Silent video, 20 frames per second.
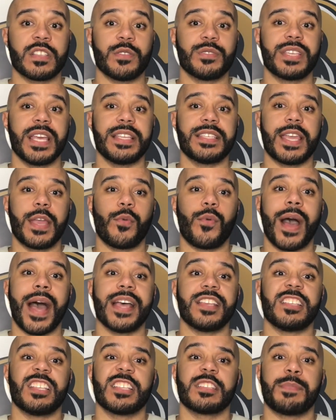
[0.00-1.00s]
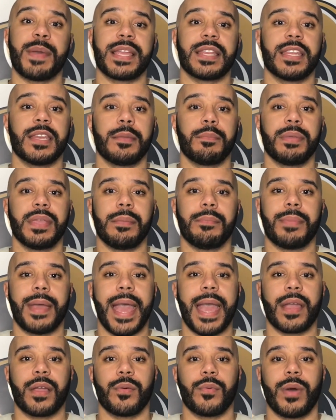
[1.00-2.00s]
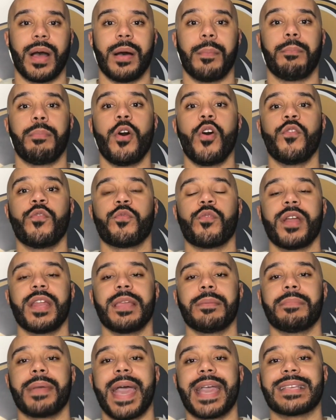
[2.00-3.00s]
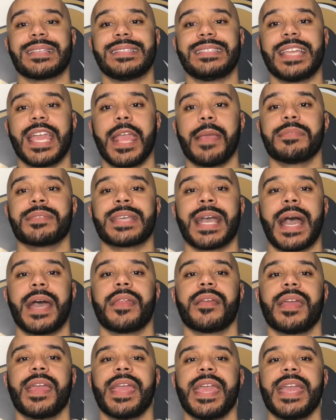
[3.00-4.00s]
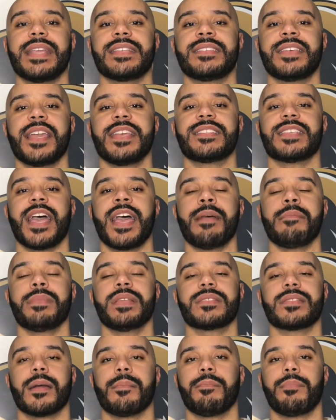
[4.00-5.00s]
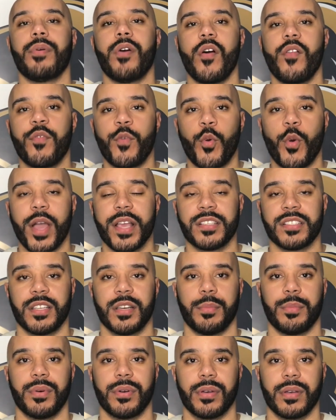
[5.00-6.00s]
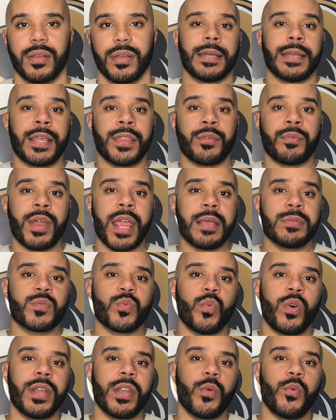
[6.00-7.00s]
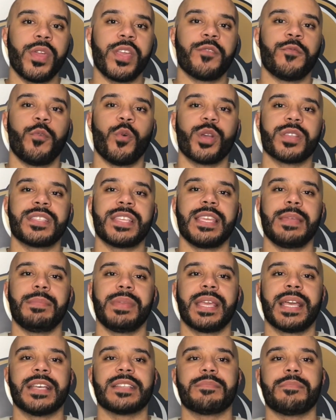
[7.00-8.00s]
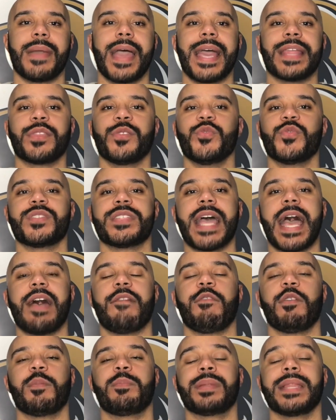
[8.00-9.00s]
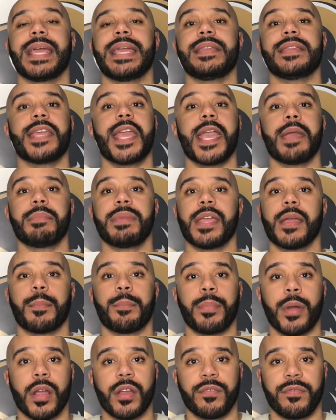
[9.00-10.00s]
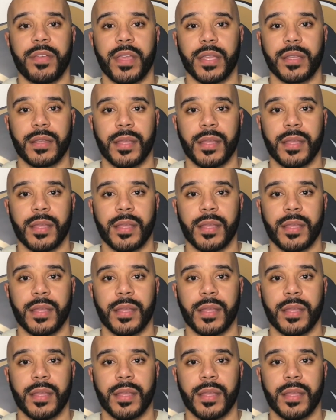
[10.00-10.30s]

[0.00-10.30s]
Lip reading: J.J. Watt is expected to be back, while both running backs James Conner and Chase Edmonds are both questionable. Now the Rams won in week 14 because Matthew Stafford played damn near perfect.